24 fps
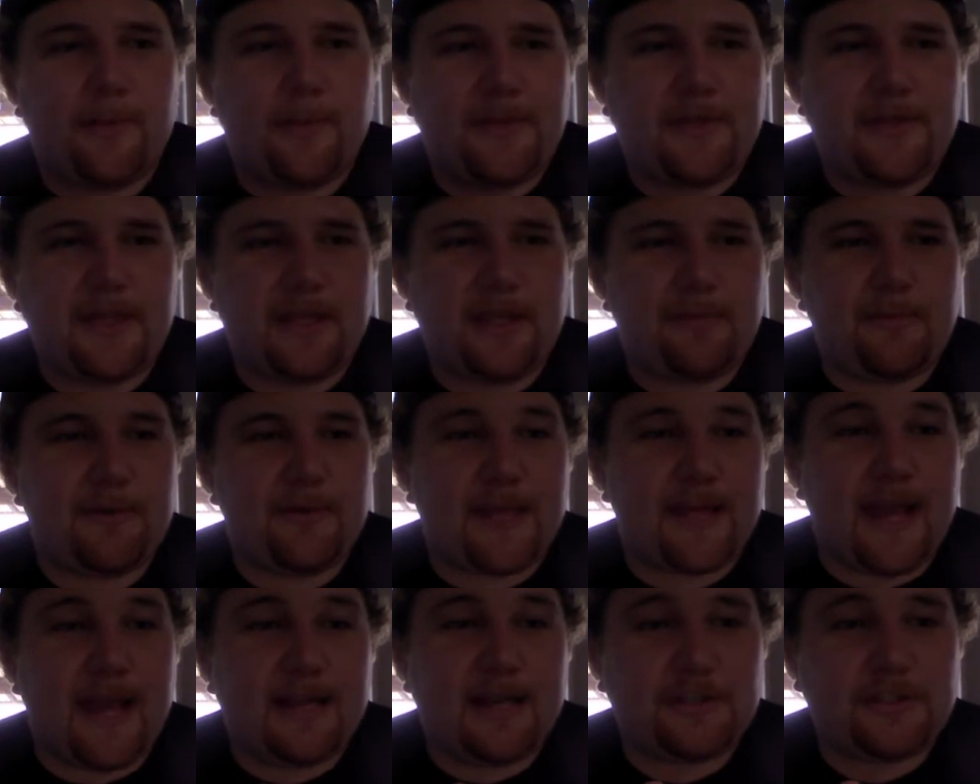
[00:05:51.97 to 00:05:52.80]
I think he was
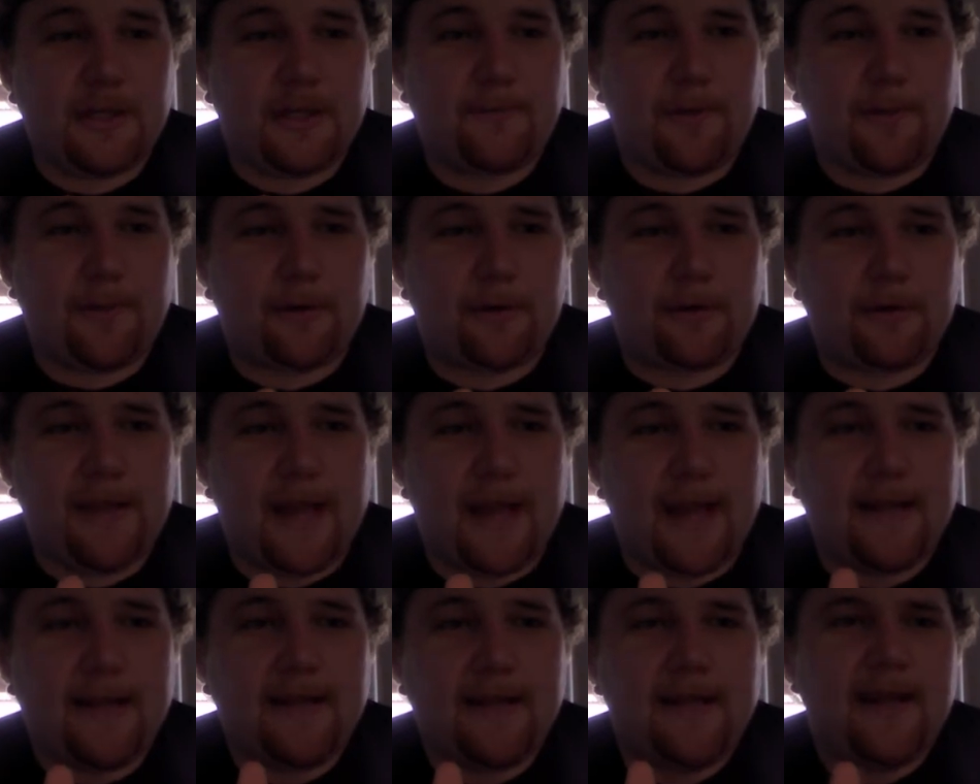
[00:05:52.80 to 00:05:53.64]
actually a part of
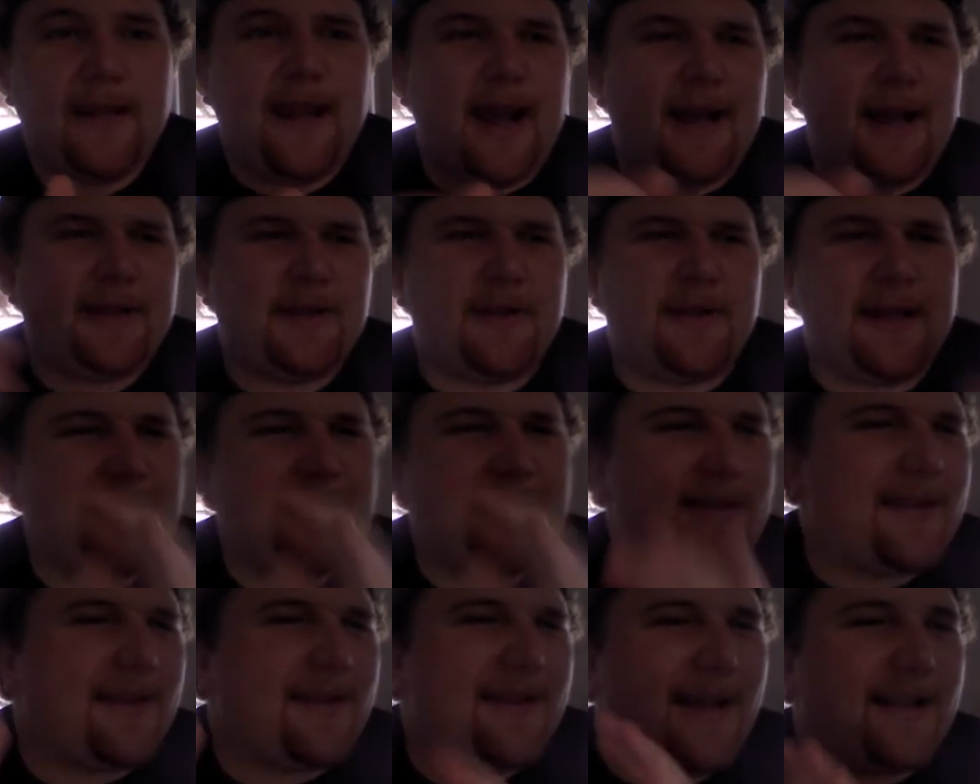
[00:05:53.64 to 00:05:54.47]
that. I know
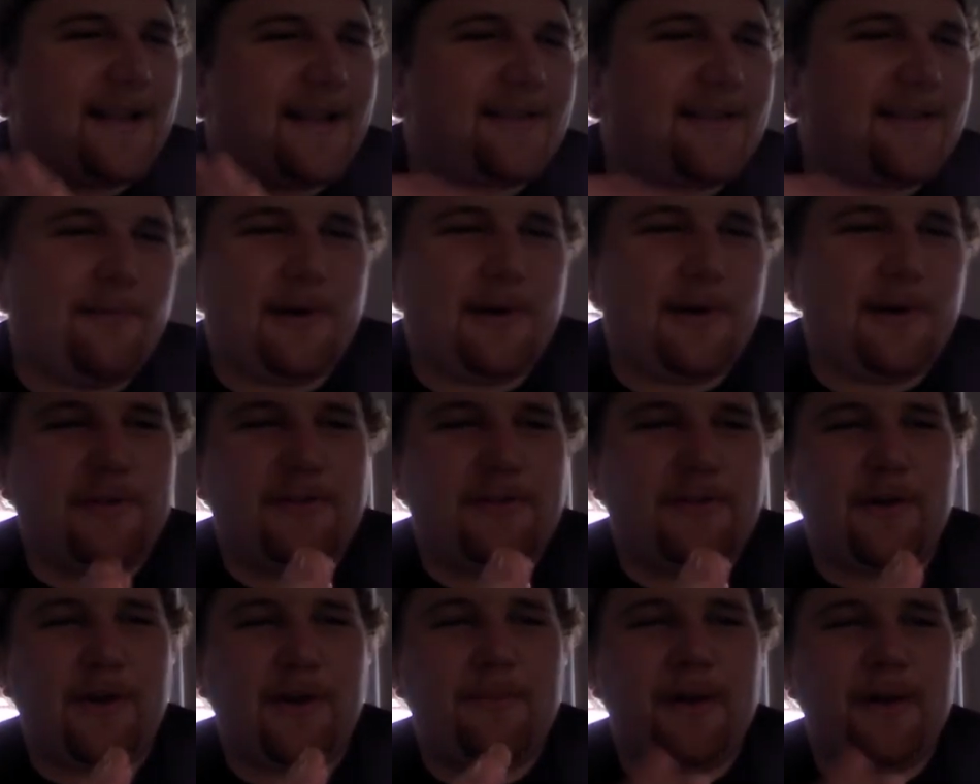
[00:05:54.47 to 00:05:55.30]
that's a weird
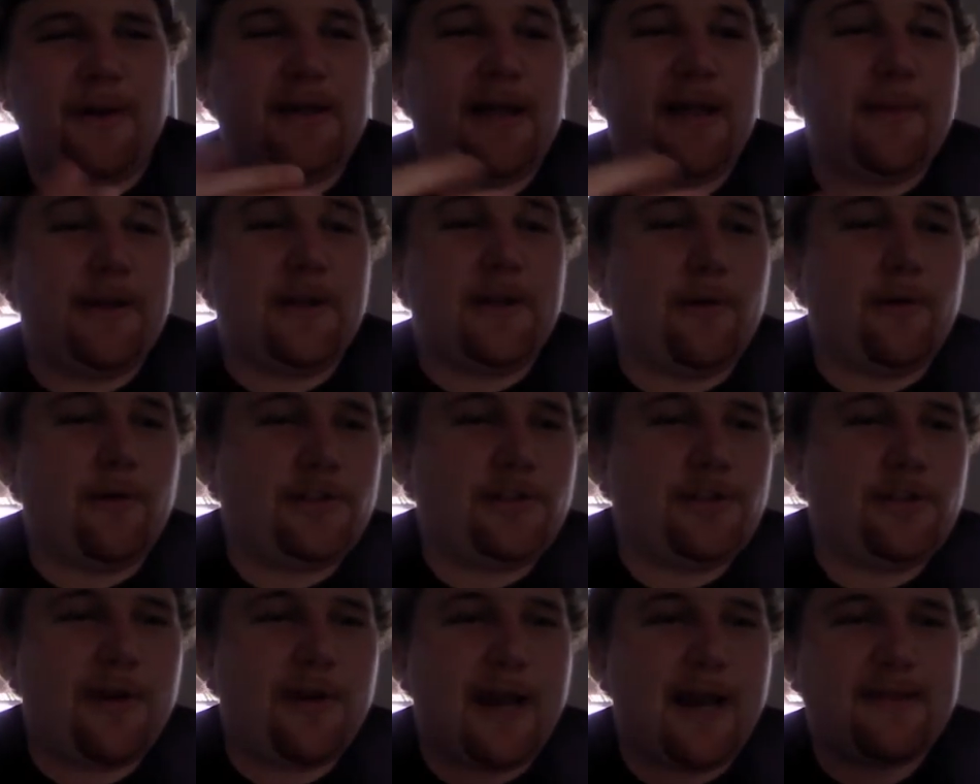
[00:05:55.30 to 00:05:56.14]
theory, but let me know
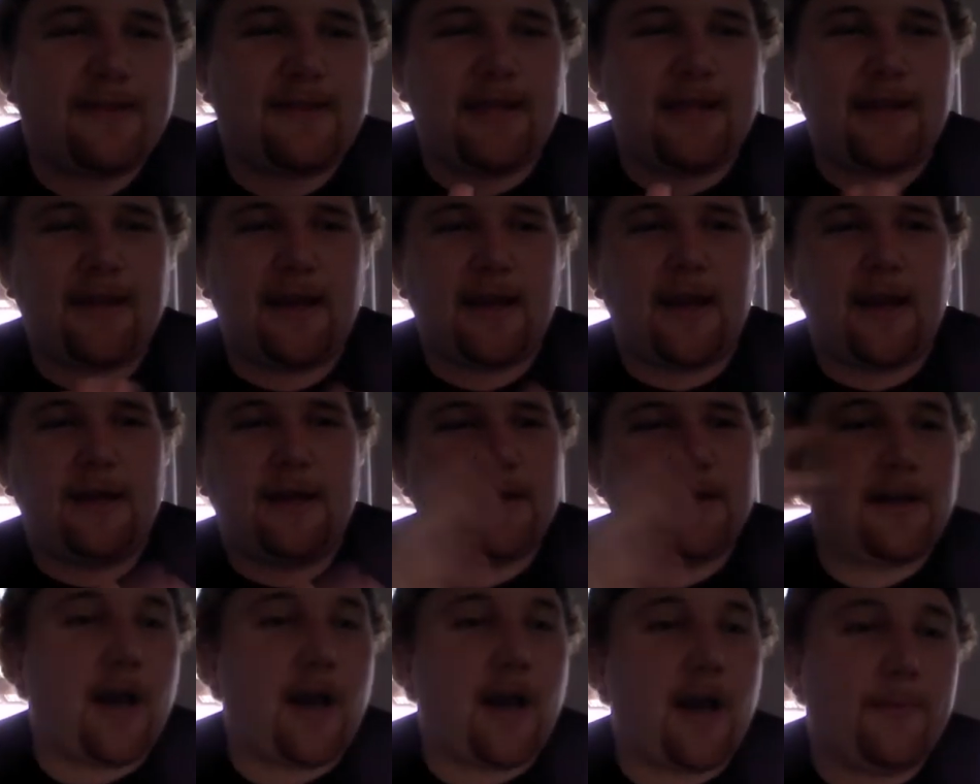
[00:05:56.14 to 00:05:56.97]
what you guys think in
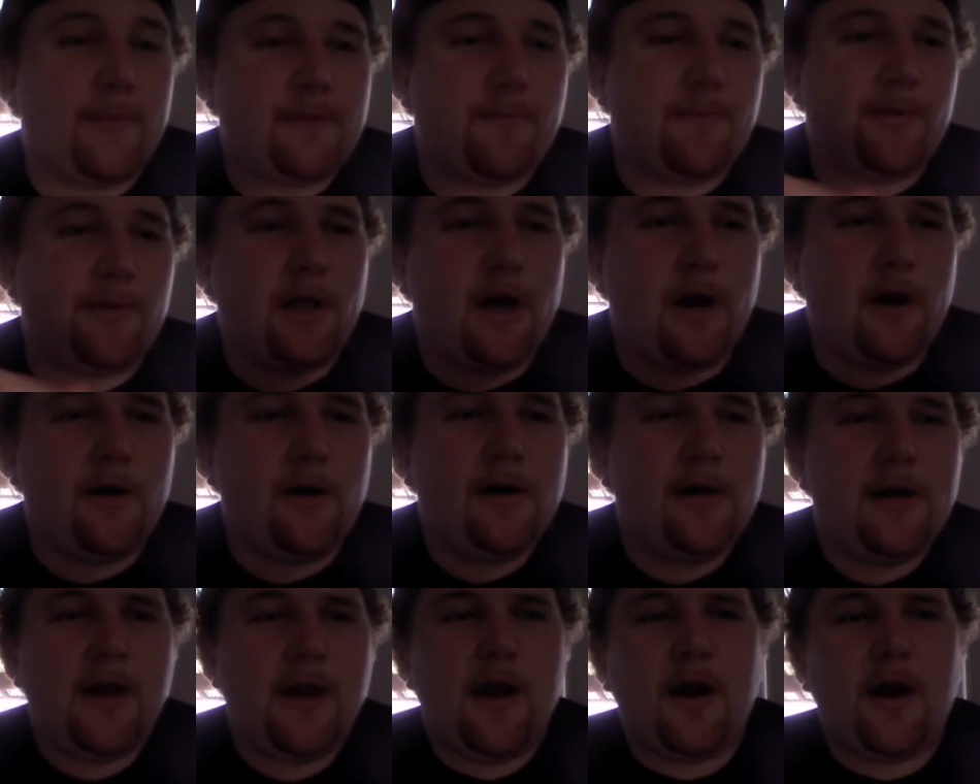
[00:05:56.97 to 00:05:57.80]
the comments
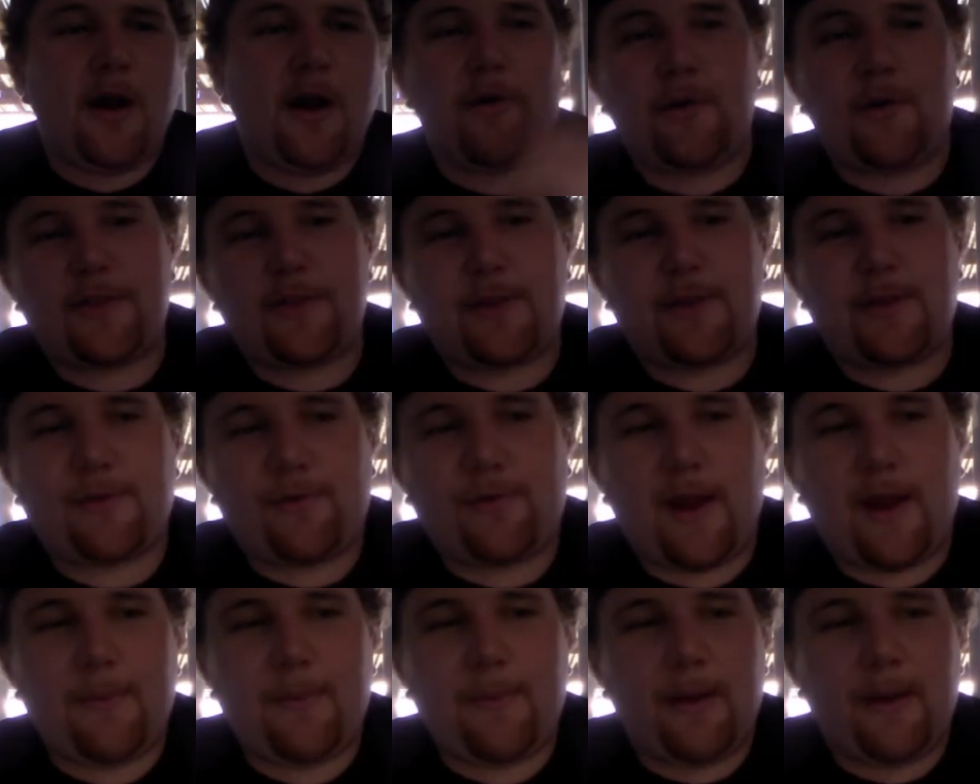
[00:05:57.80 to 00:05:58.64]
below. Of course,
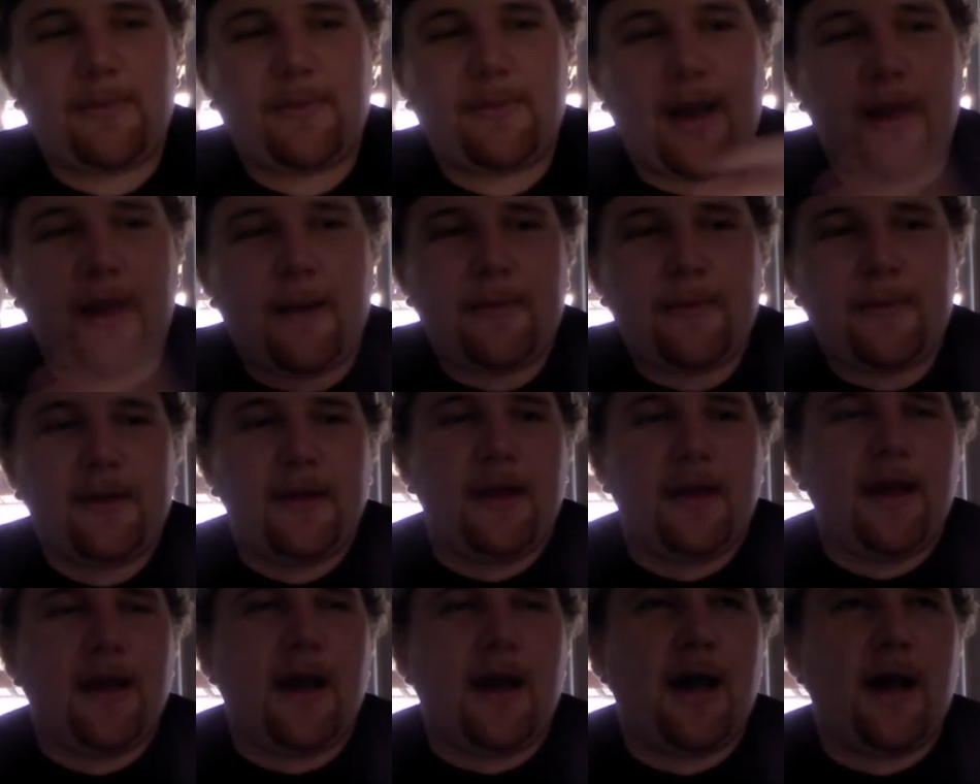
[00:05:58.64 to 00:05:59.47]
subscribe up top.
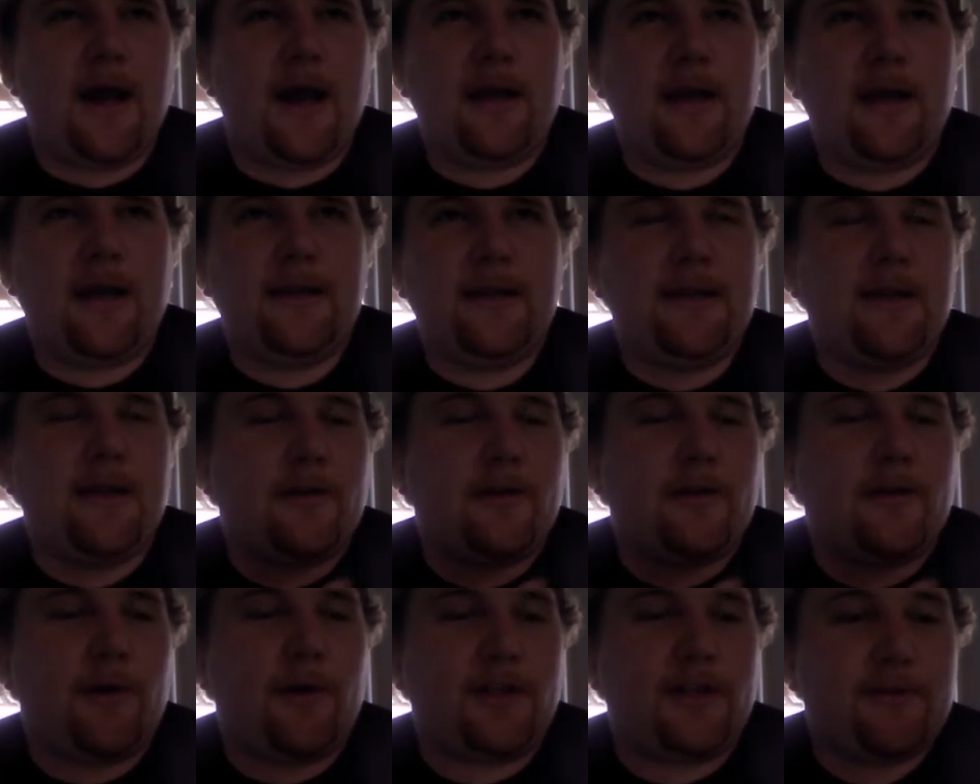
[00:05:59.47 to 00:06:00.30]
Any
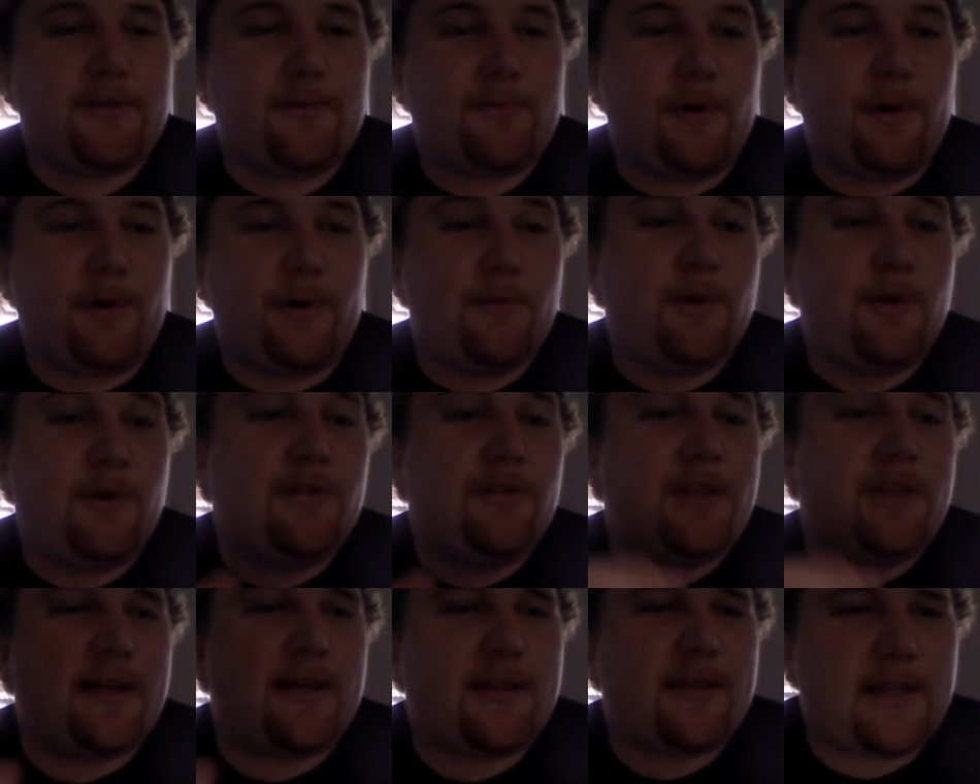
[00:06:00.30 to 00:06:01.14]
other questions? What do you
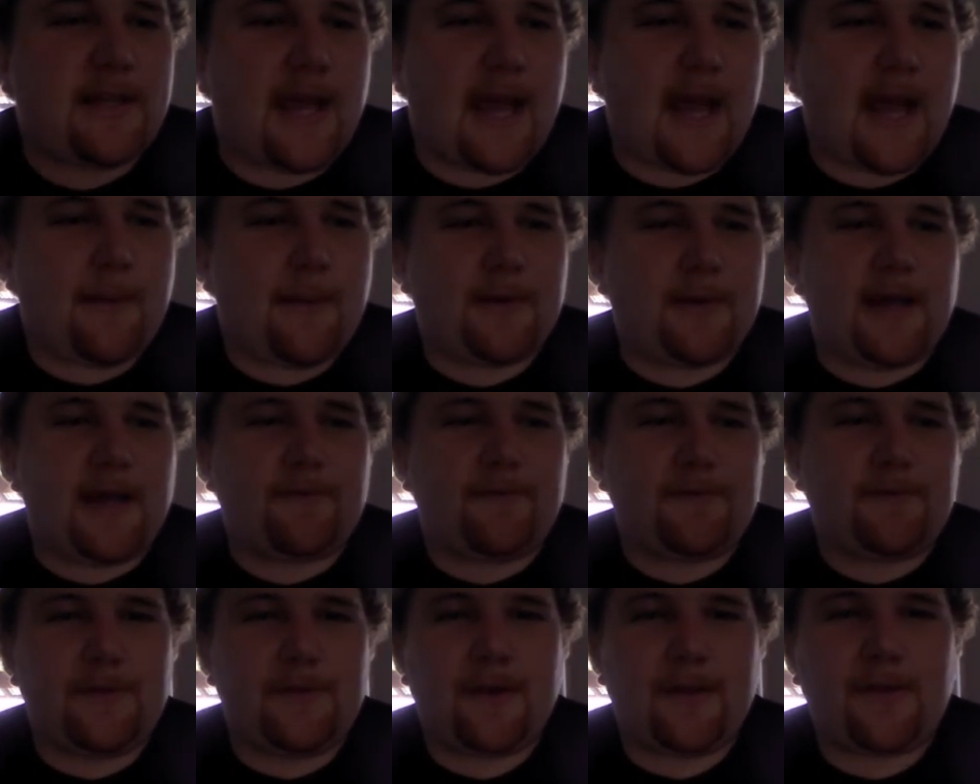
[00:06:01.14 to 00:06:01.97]
think is going to happen
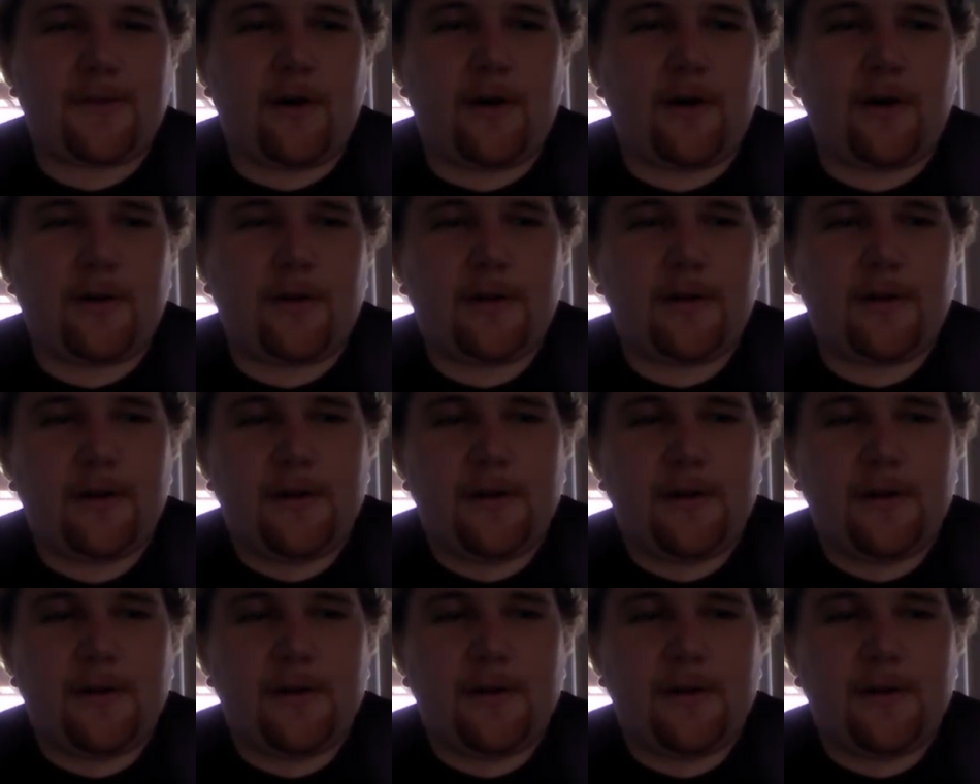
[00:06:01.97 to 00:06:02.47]
after this arc?